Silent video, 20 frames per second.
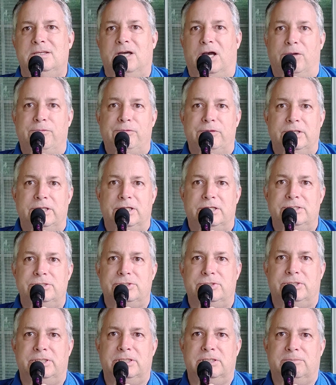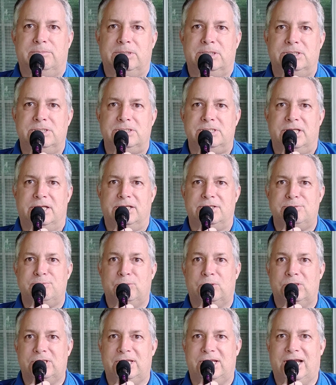Hopefully you're enjoying the bird sounds
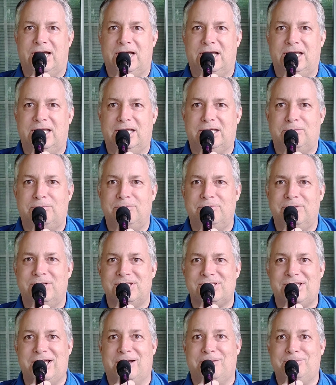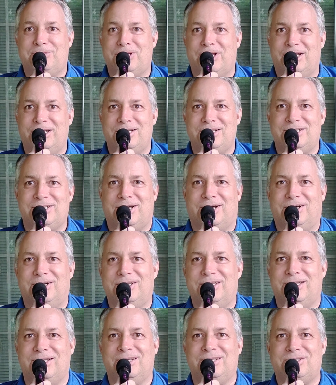more than I am, because I'm trying to
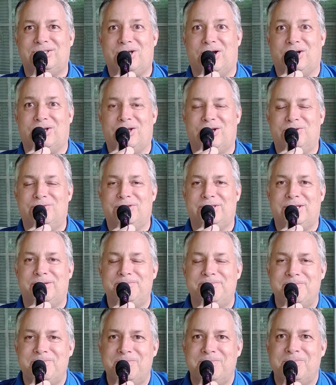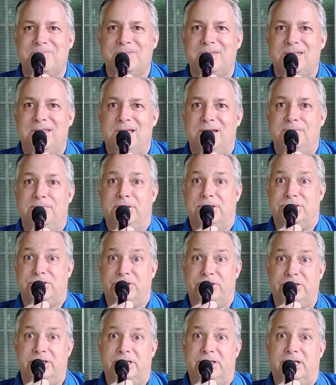talk over them. But
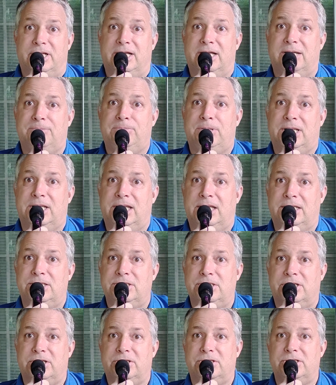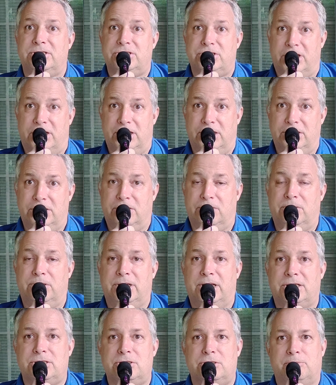Judy and I plan to go to Shenandoah
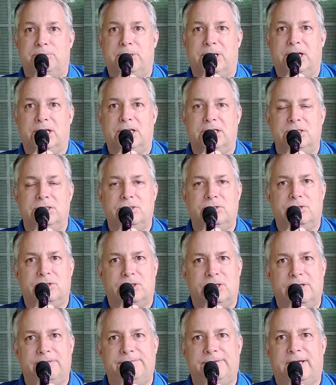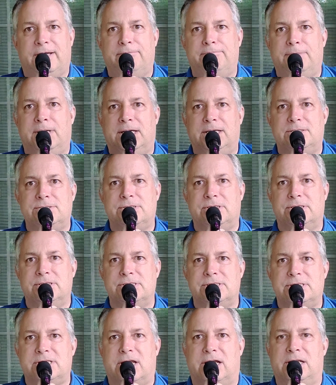National Park and do 35 miles on
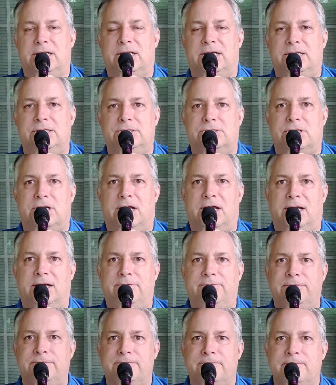the Skyline Drive